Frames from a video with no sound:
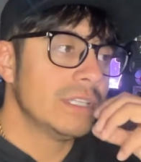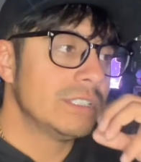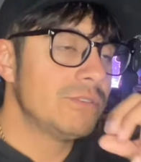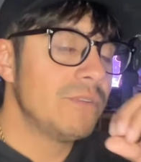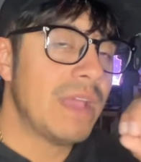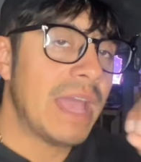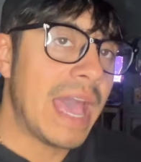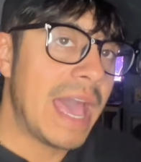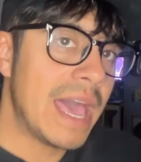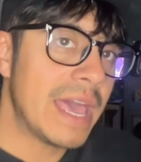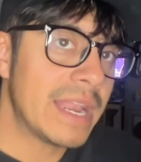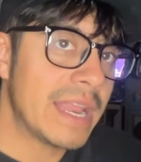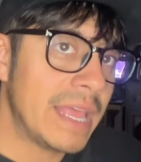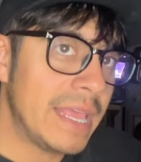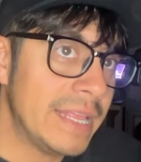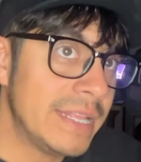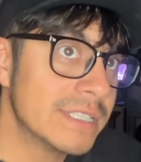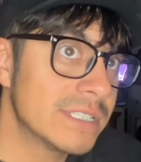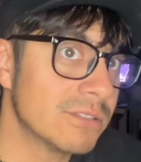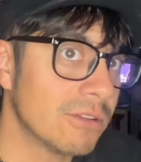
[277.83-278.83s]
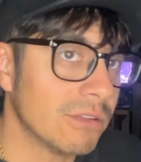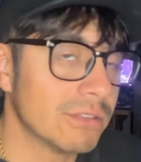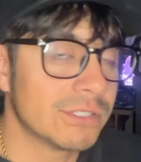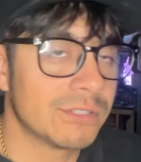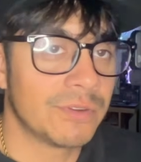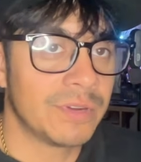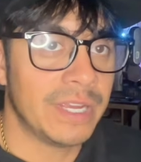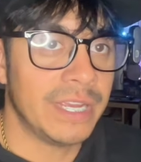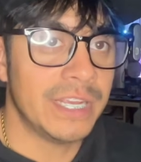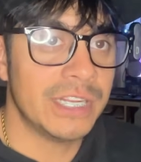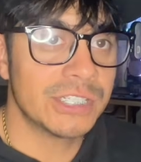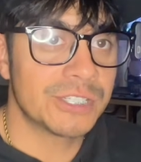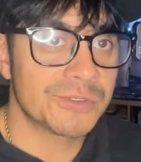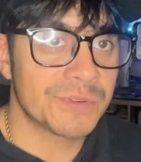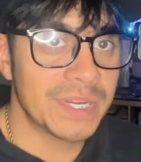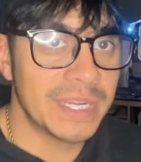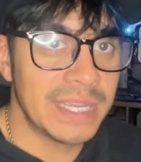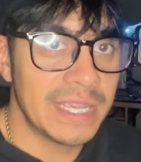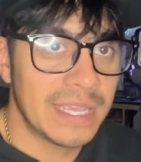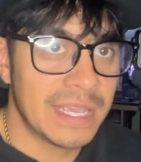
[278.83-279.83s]
To add insult to
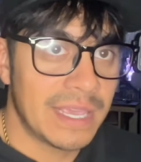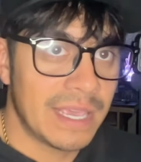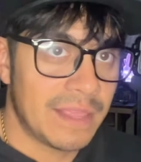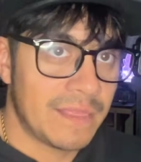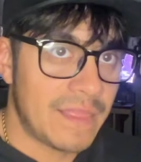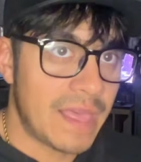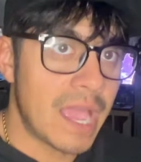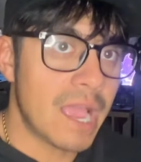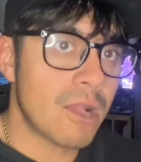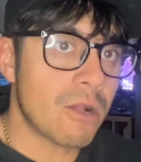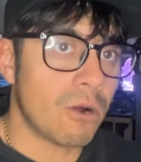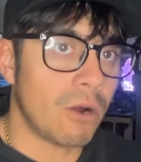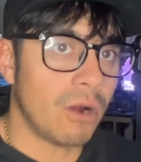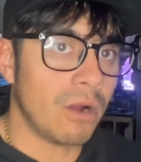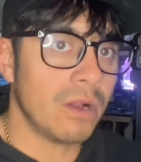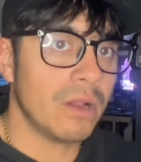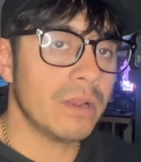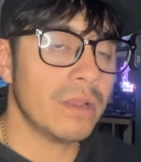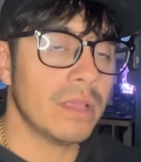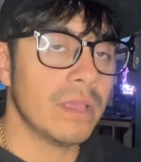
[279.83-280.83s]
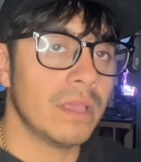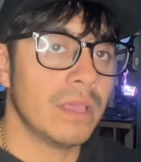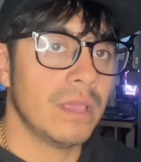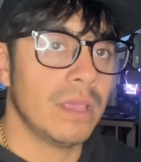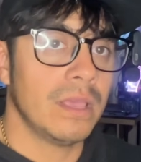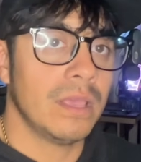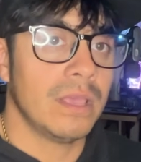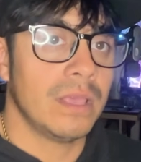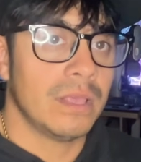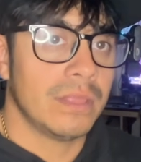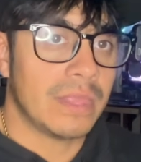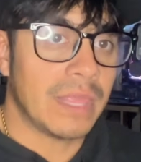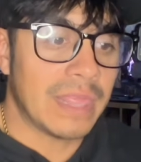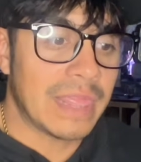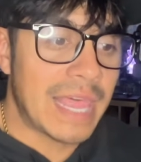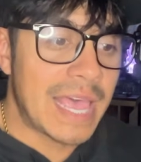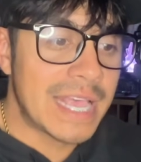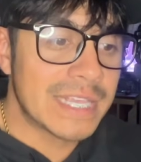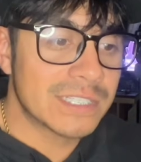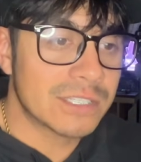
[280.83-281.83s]
injury, that card, the
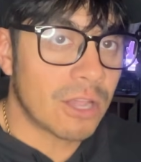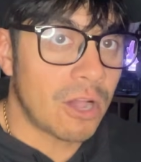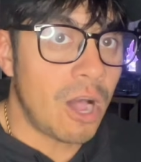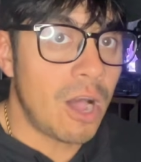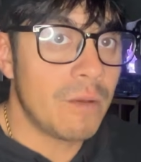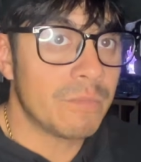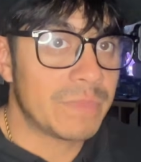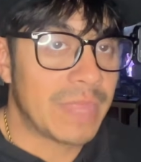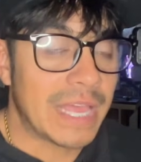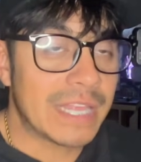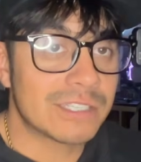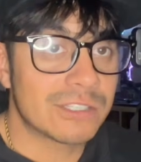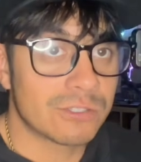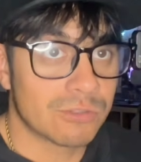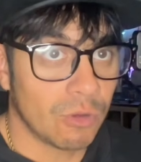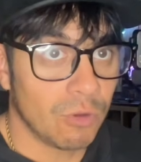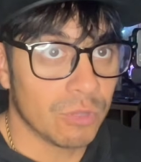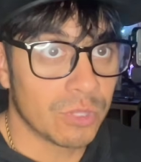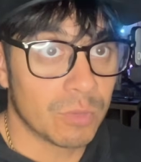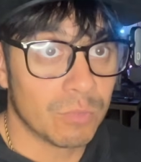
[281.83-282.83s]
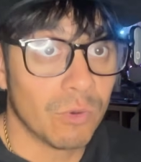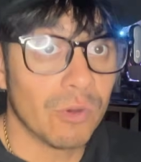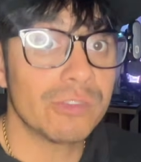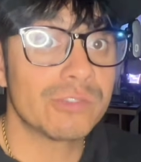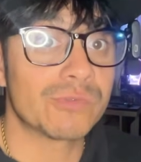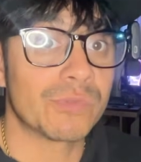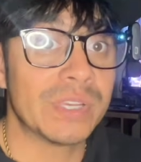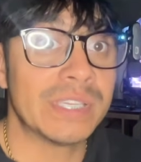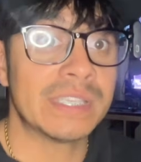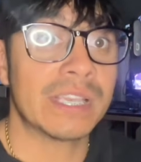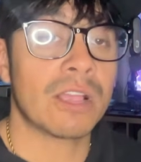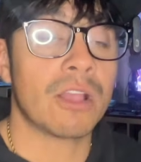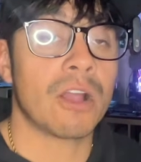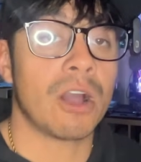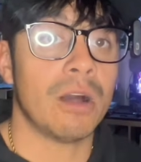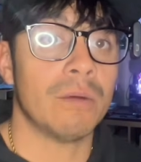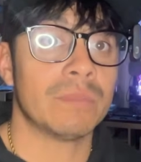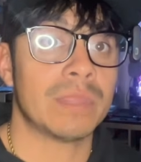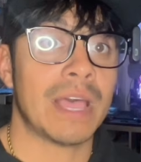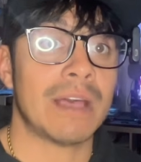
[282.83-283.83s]
last comp that sold, the most recent
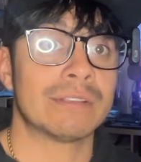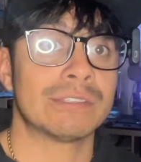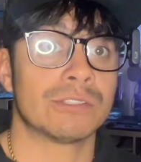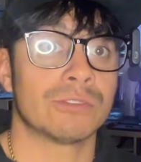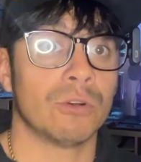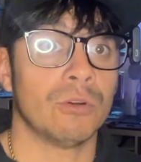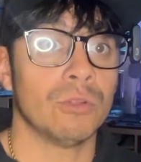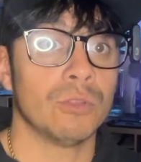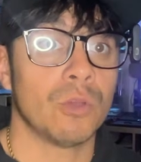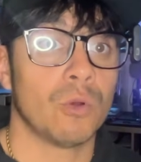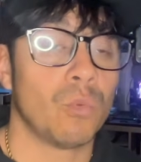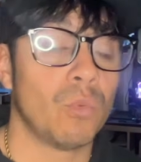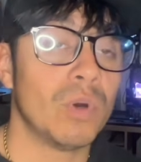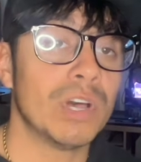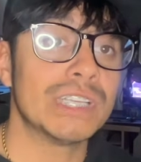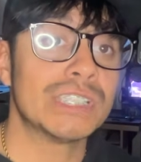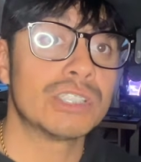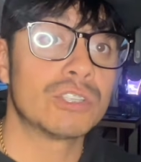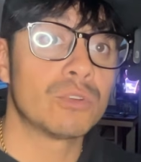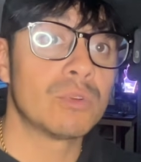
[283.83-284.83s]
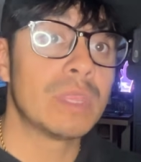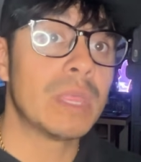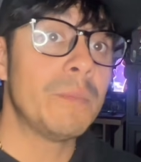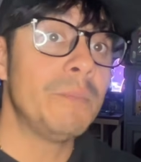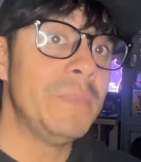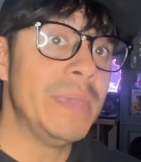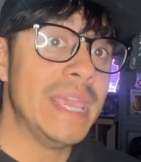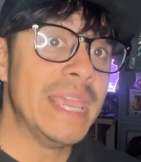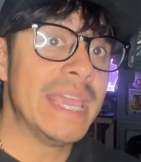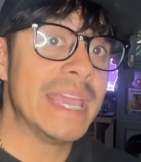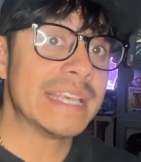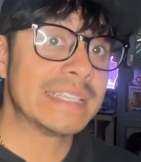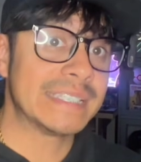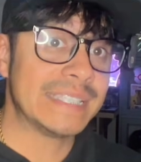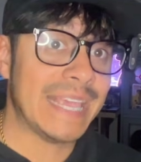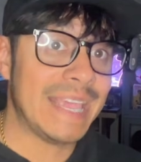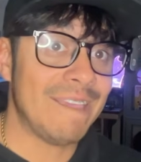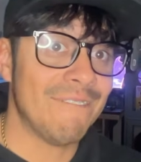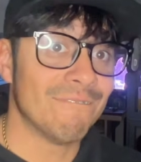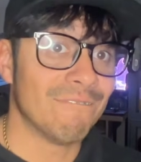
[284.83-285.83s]
comp that sold was through the
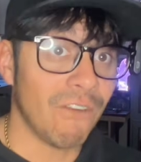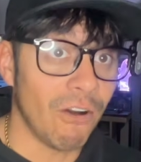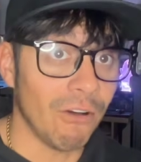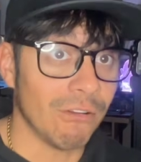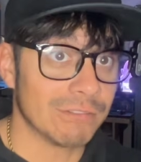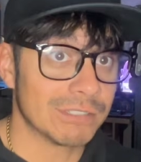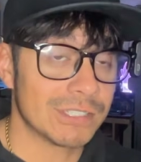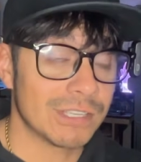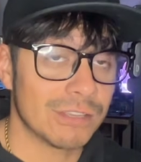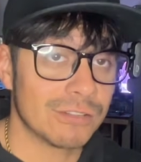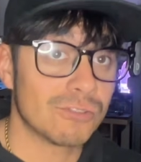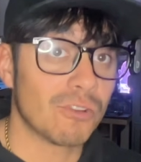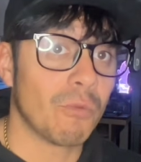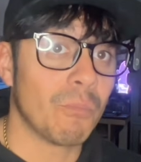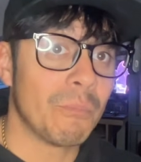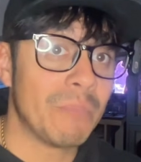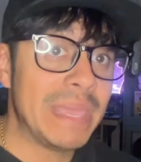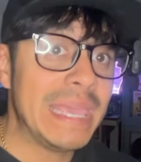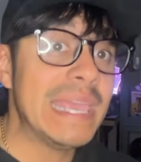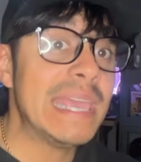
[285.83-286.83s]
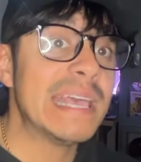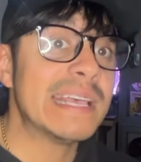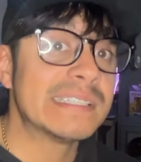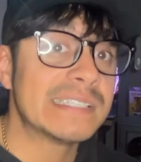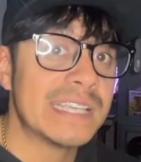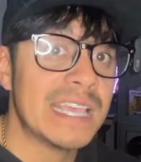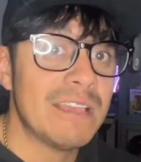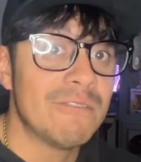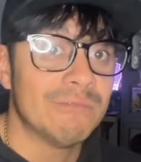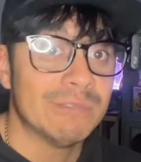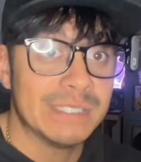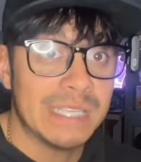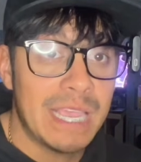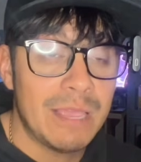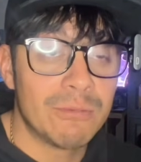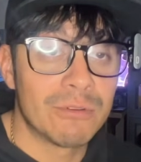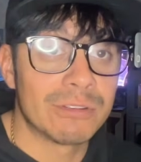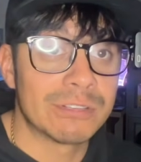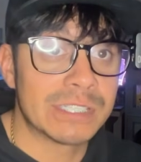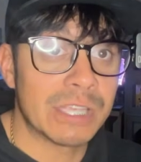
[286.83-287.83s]
PSA vault. So PSA was
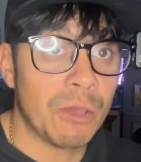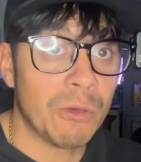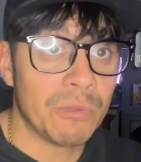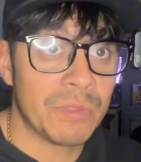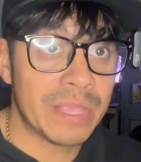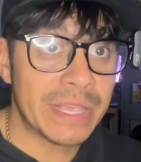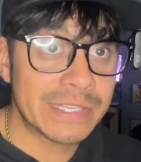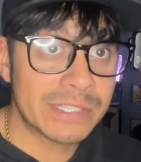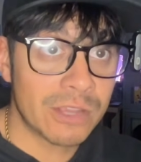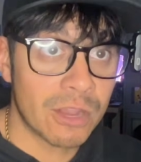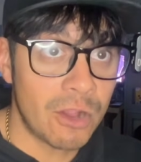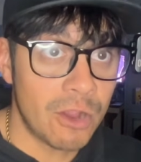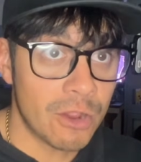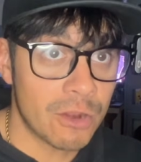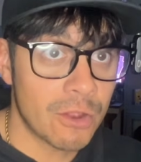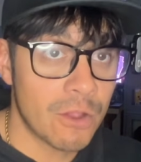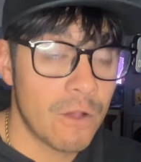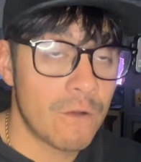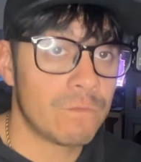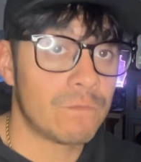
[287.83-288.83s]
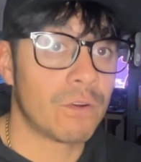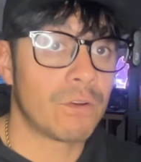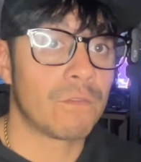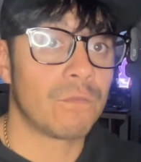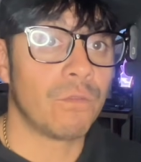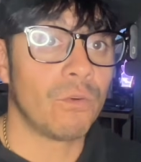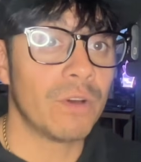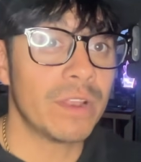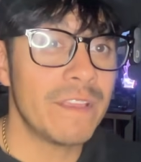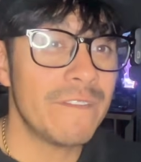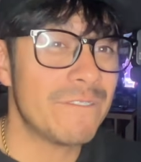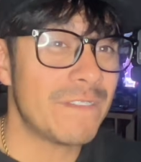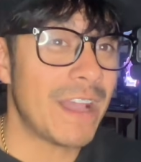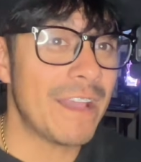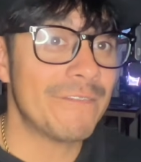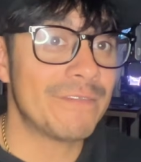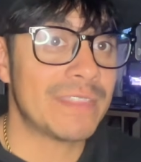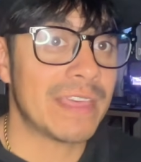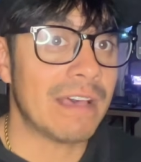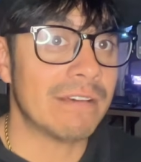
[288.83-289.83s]
able to sell this card for
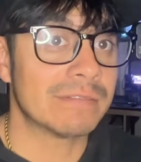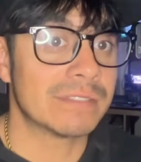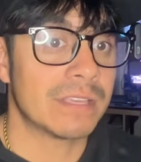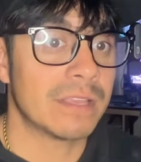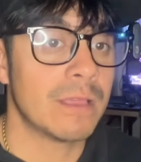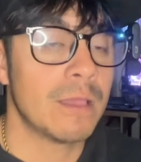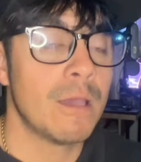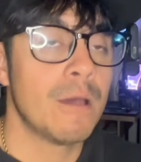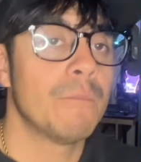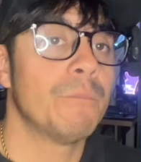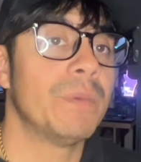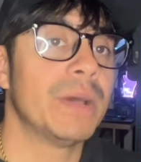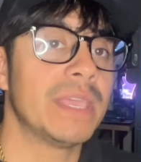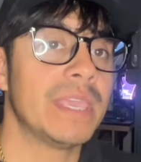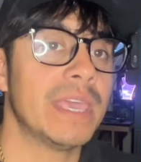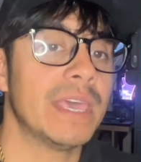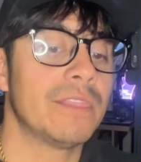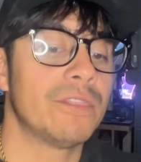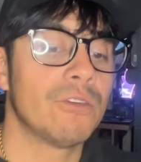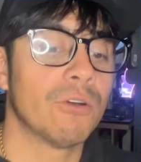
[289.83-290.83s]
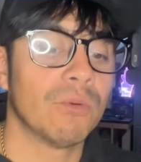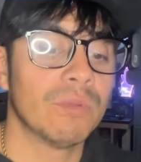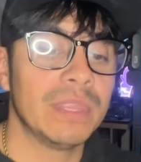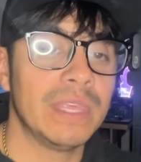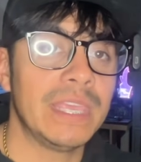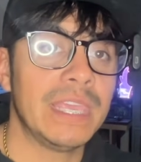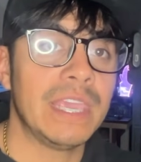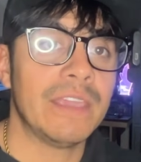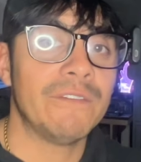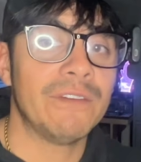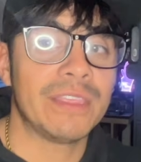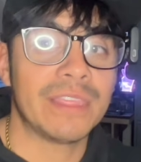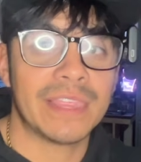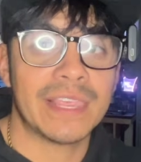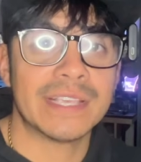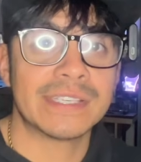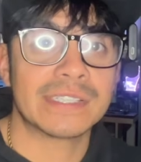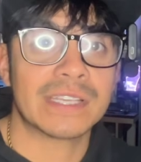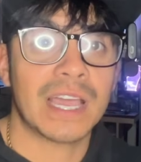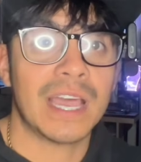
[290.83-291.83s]
45,000, but yet they're only giving
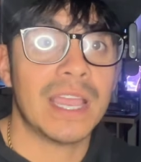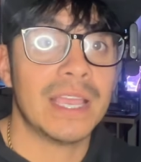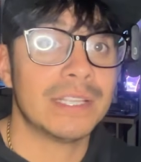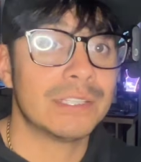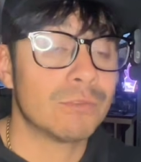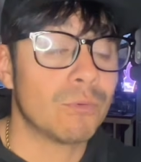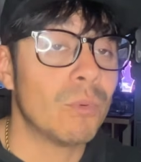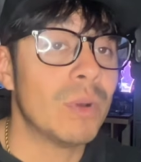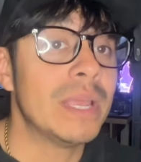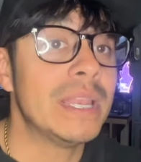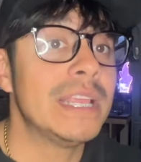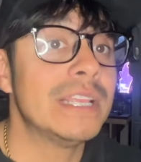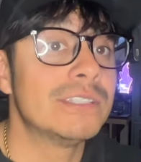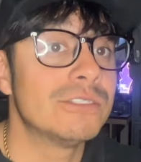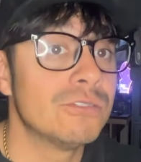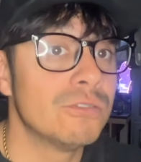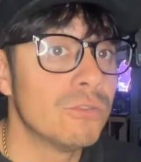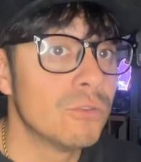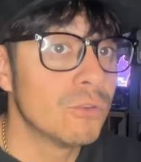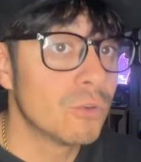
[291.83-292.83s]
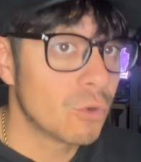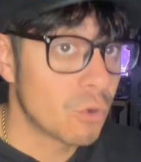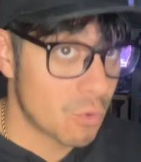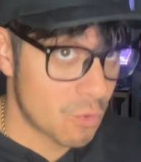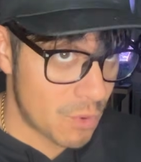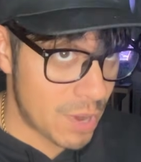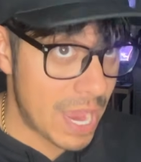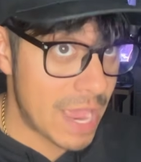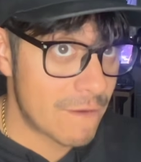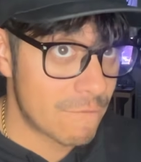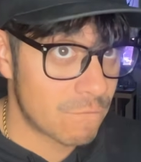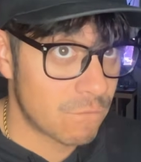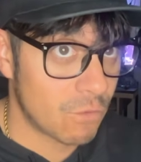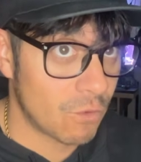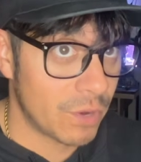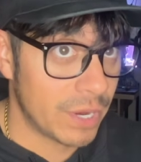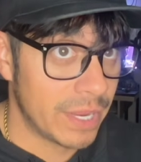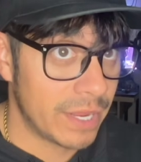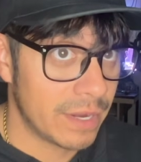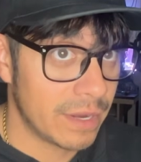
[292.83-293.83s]
this guy 22 grand
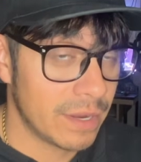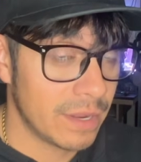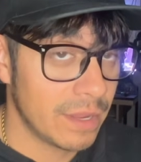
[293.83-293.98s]
for it.